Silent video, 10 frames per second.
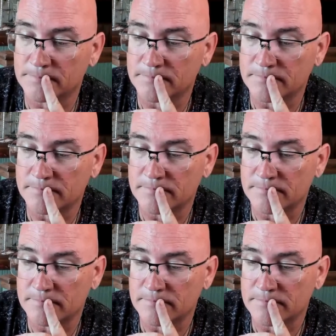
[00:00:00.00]

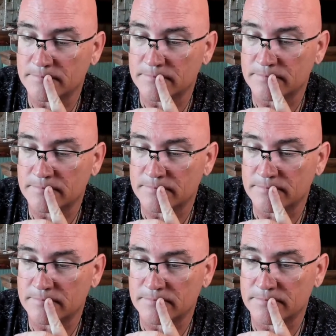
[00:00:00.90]

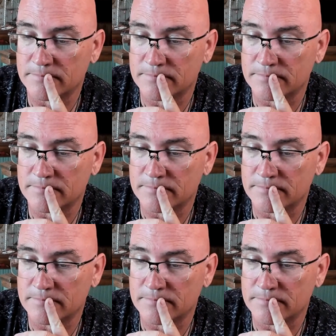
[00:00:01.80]
(no one is talking)